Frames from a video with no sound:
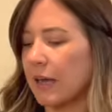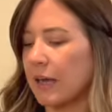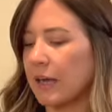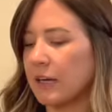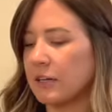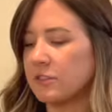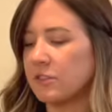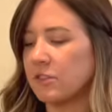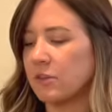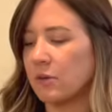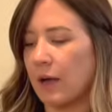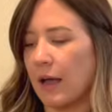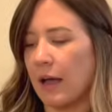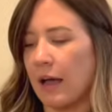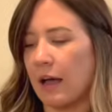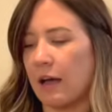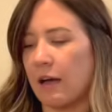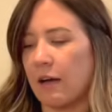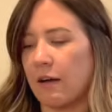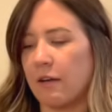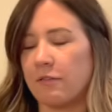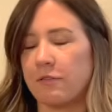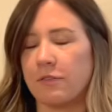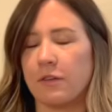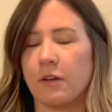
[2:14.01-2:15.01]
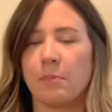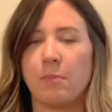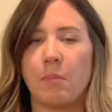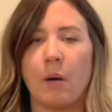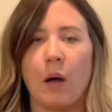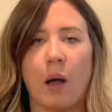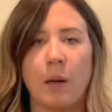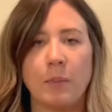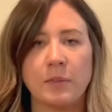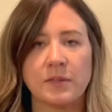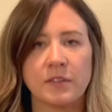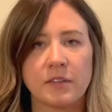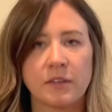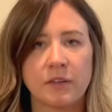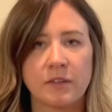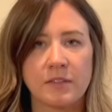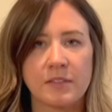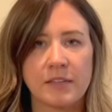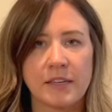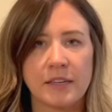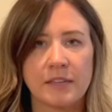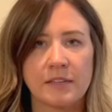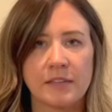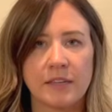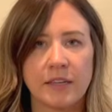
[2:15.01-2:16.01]
I also have popsicle
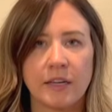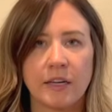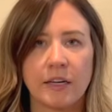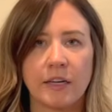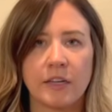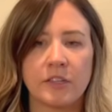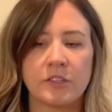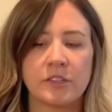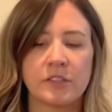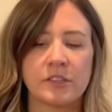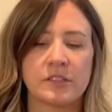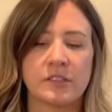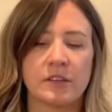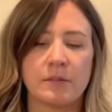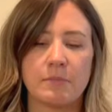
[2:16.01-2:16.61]
sticks here just